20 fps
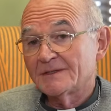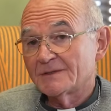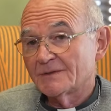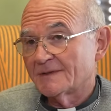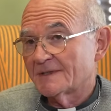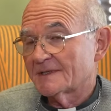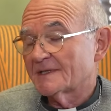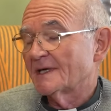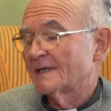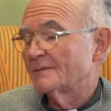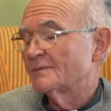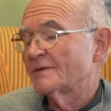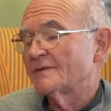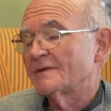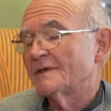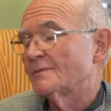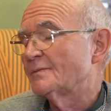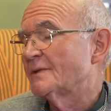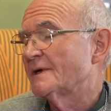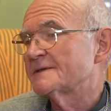to the time of
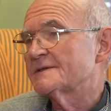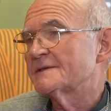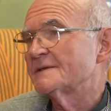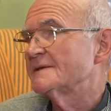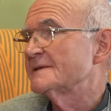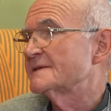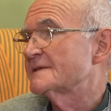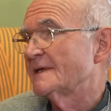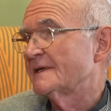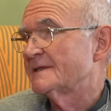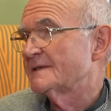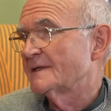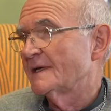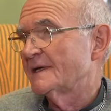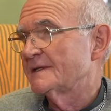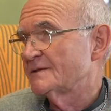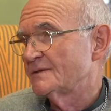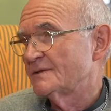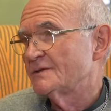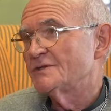the apostles
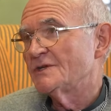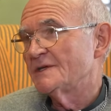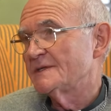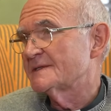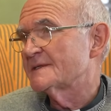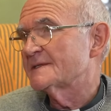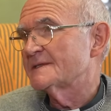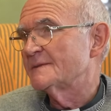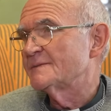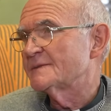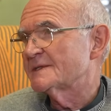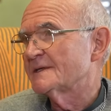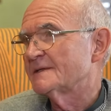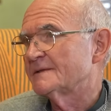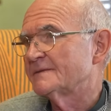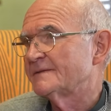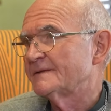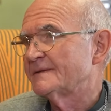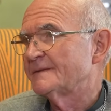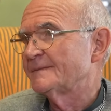and to Jesus
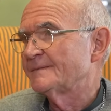himself.